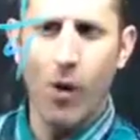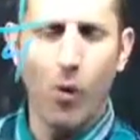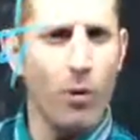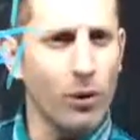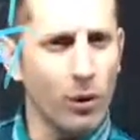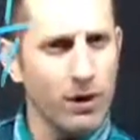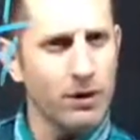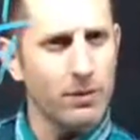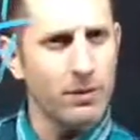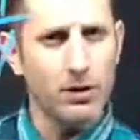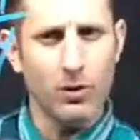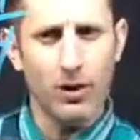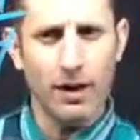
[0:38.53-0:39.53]
what we're going to
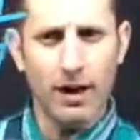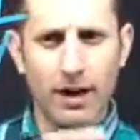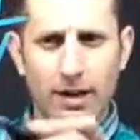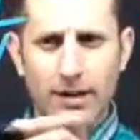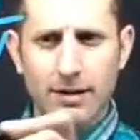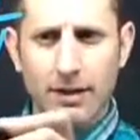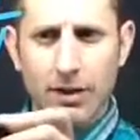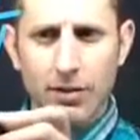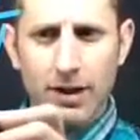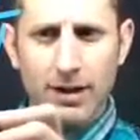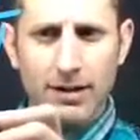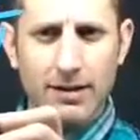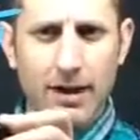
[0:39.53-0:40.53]
be doing is
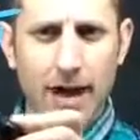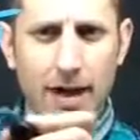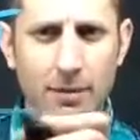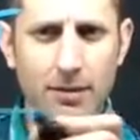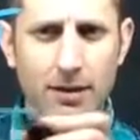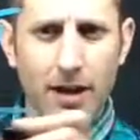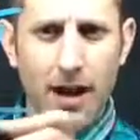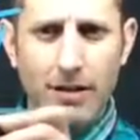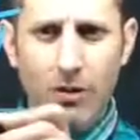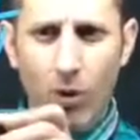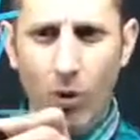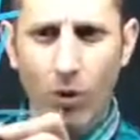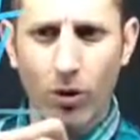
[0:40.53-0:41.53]
using a same size
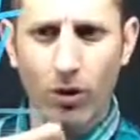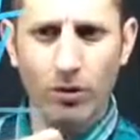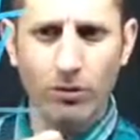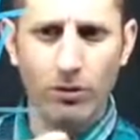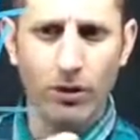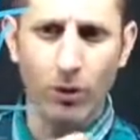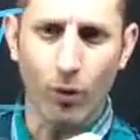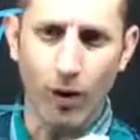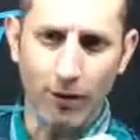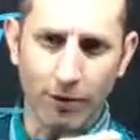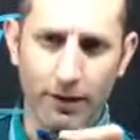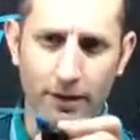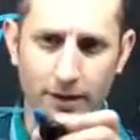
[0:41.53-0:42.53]
whole, well,
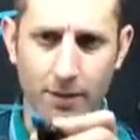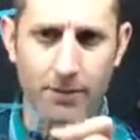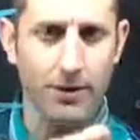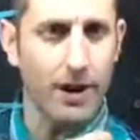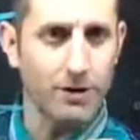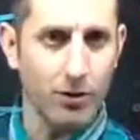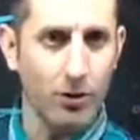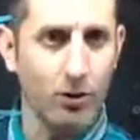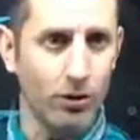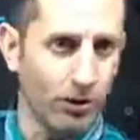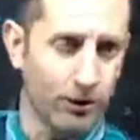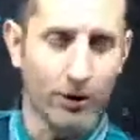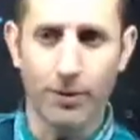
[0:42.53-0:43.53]
roughly a same size
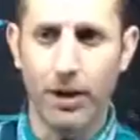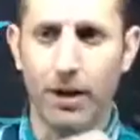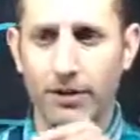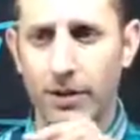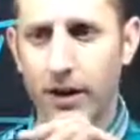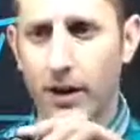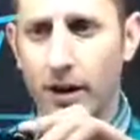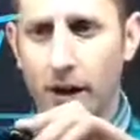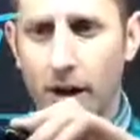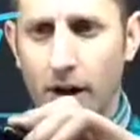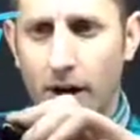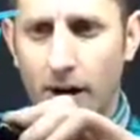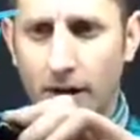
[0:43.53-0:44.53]
whole. I know I'm not
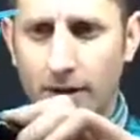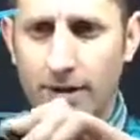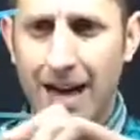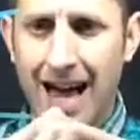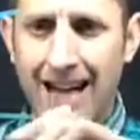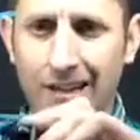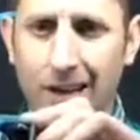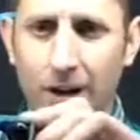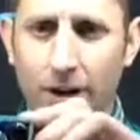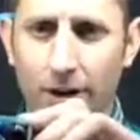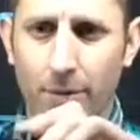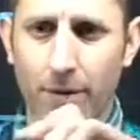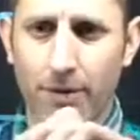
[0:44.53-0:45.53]
exactly
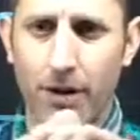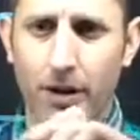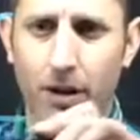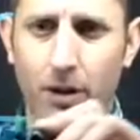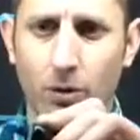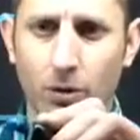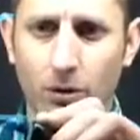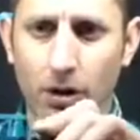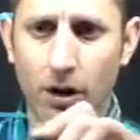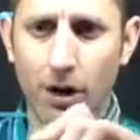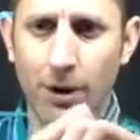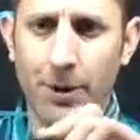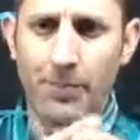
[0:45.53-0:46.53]
100% equal.
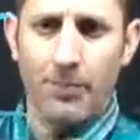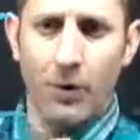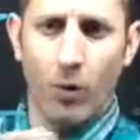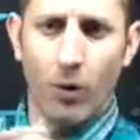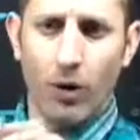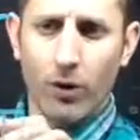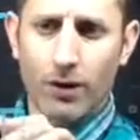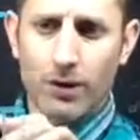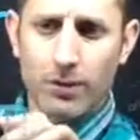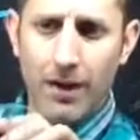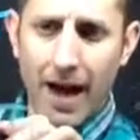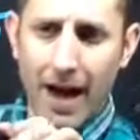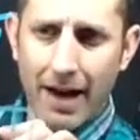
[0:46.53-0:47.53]
We're going to
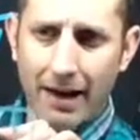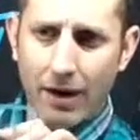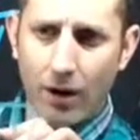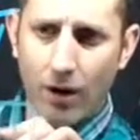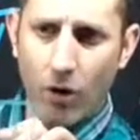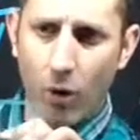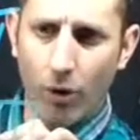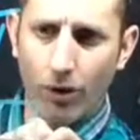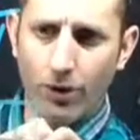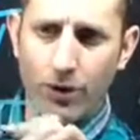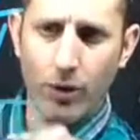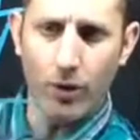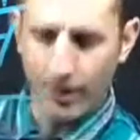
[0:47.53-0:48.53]
be adding 1/4
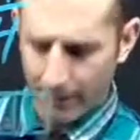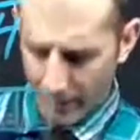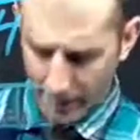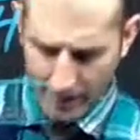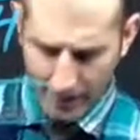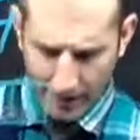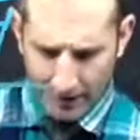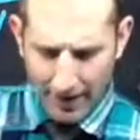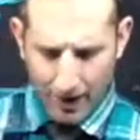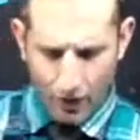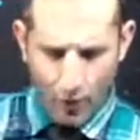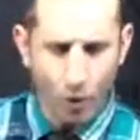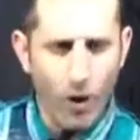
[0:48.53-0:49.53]
to it.
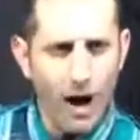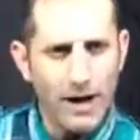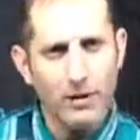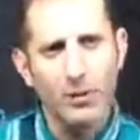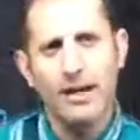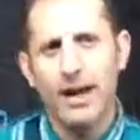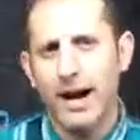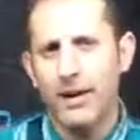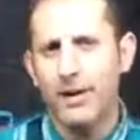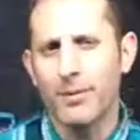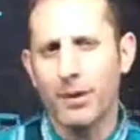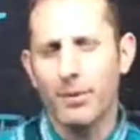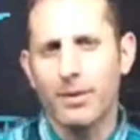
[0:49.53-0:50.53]
Now why do we
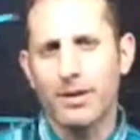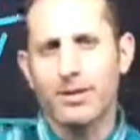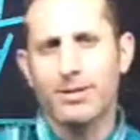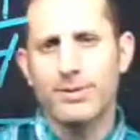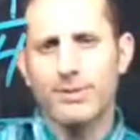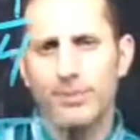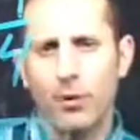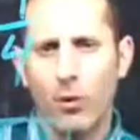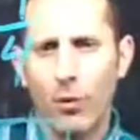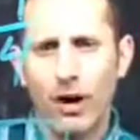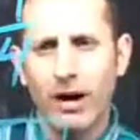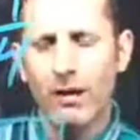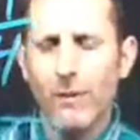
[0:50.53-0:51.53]
care about this?
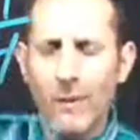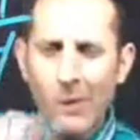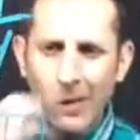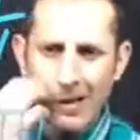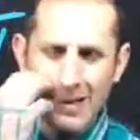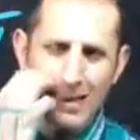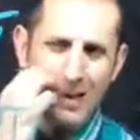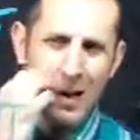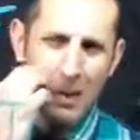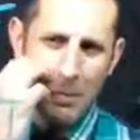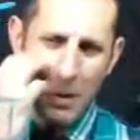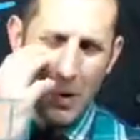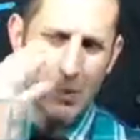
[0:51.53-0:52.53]
Well, let's think
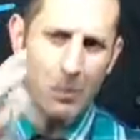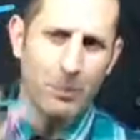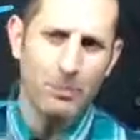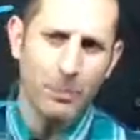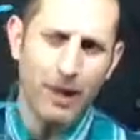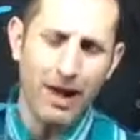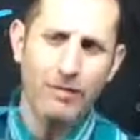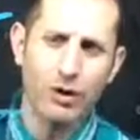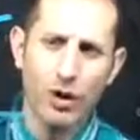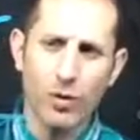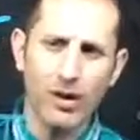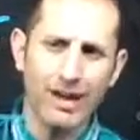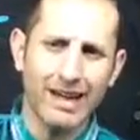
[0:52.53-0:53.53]
about if
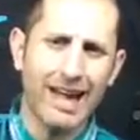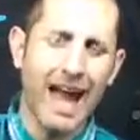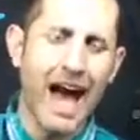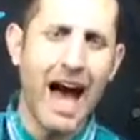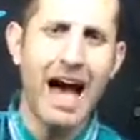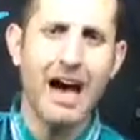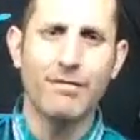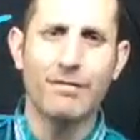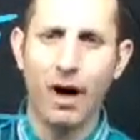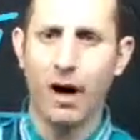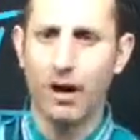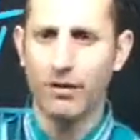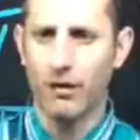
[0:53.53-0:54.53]
you were getting half
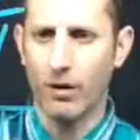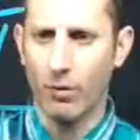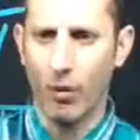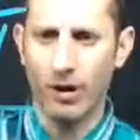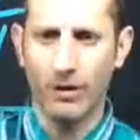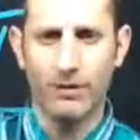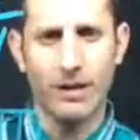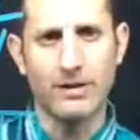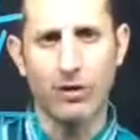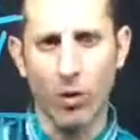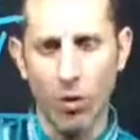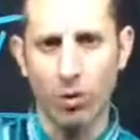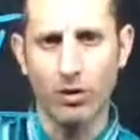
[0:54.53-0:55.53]
of one of
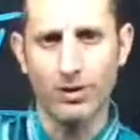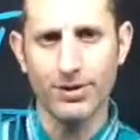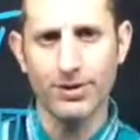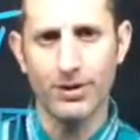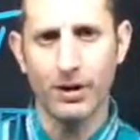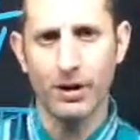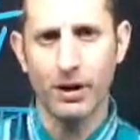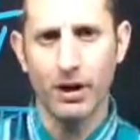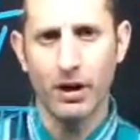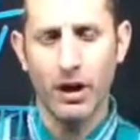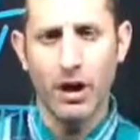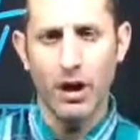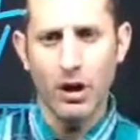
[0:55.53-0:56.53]
these wholes,
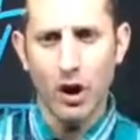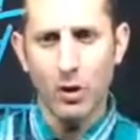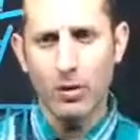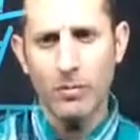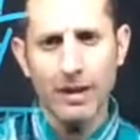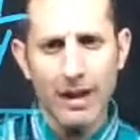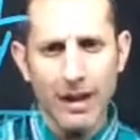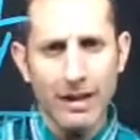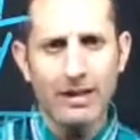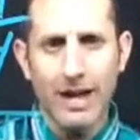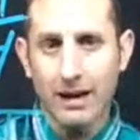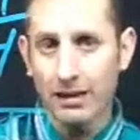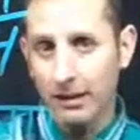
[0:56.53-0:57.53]
you would be getting
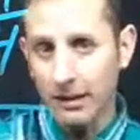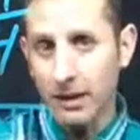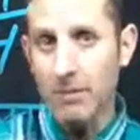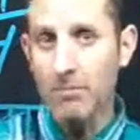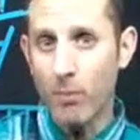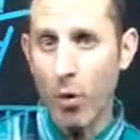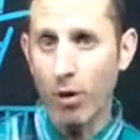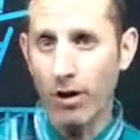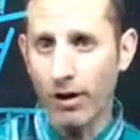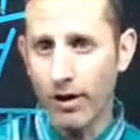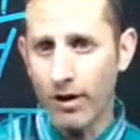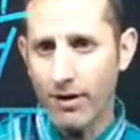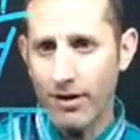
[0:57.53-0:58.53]
technically
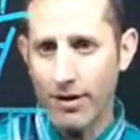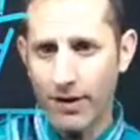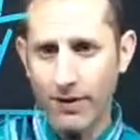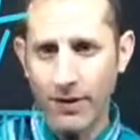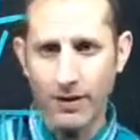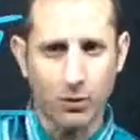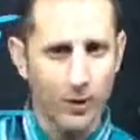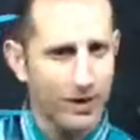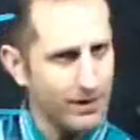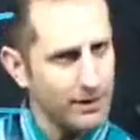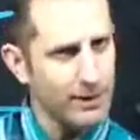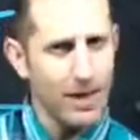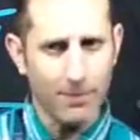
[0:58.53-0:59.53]
more than this. We
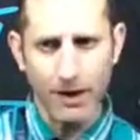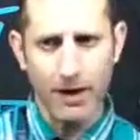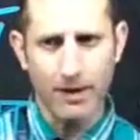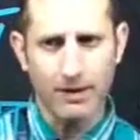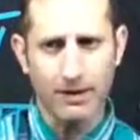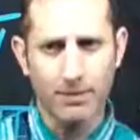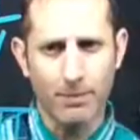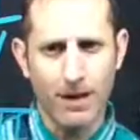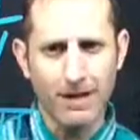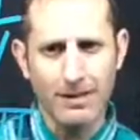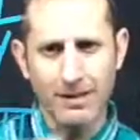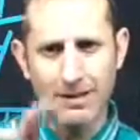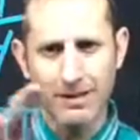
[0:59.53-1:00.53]
can see that because the
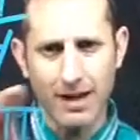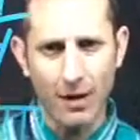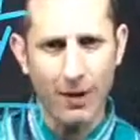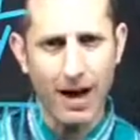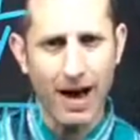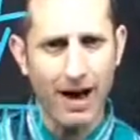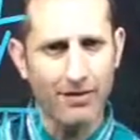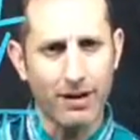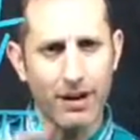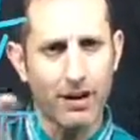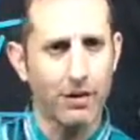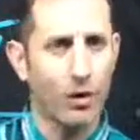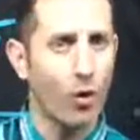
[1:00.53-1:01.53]
pieces that we have
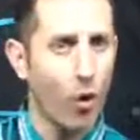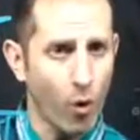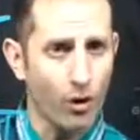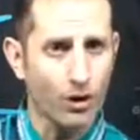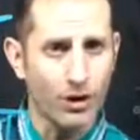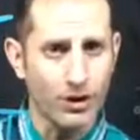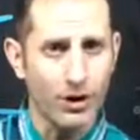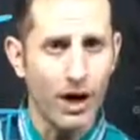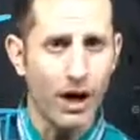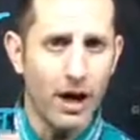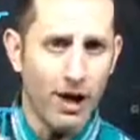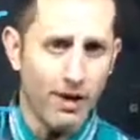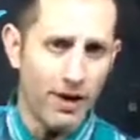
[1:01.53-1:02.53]
here, the quarters,
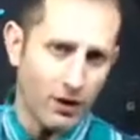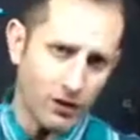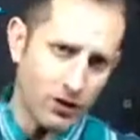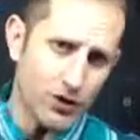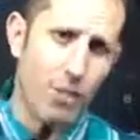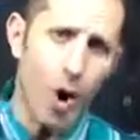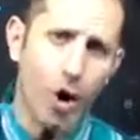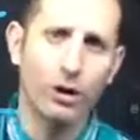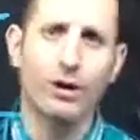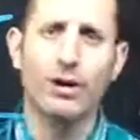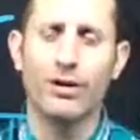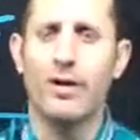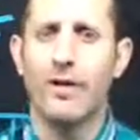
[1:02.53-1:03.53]
they're
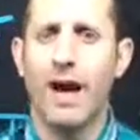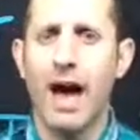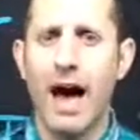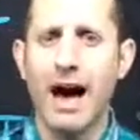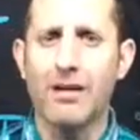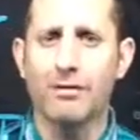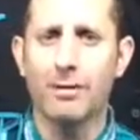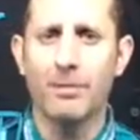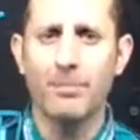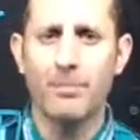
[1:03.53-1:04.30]
smaller than the half.